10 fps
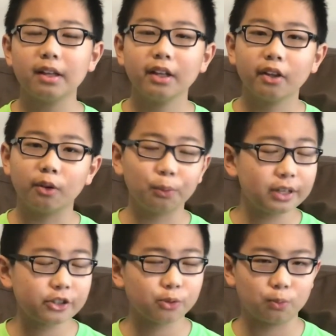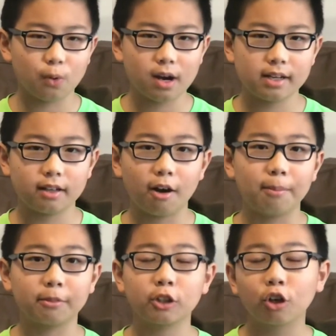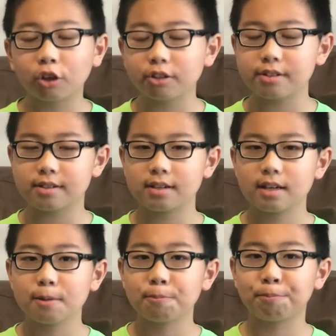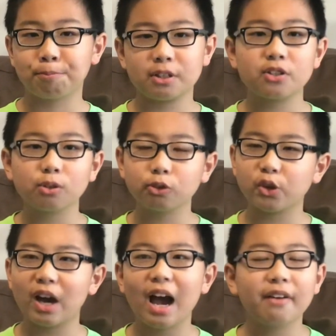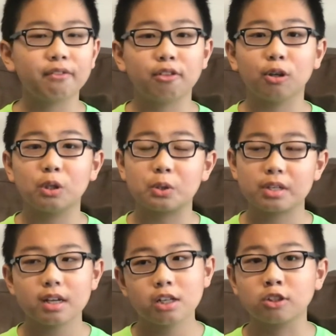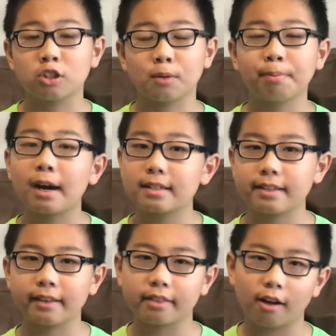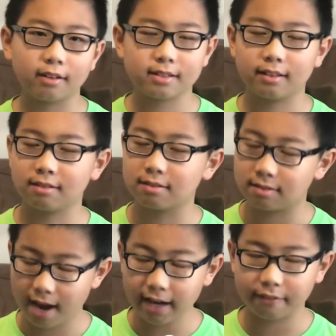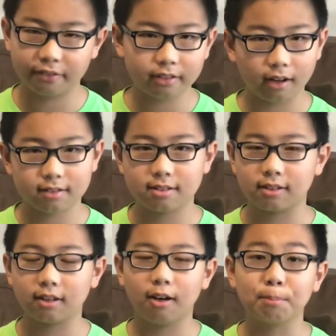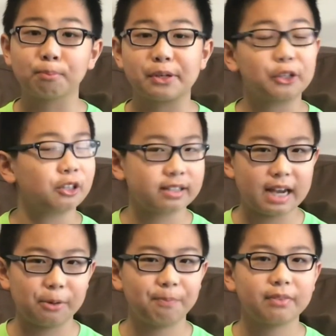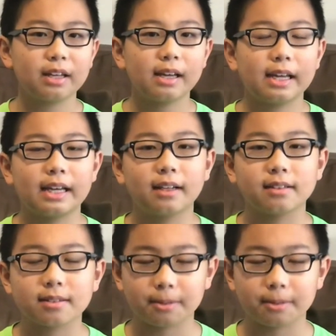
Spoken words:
the witch cursed Bristol to have those depressing thoughts and those negative thoughts to bring her down. And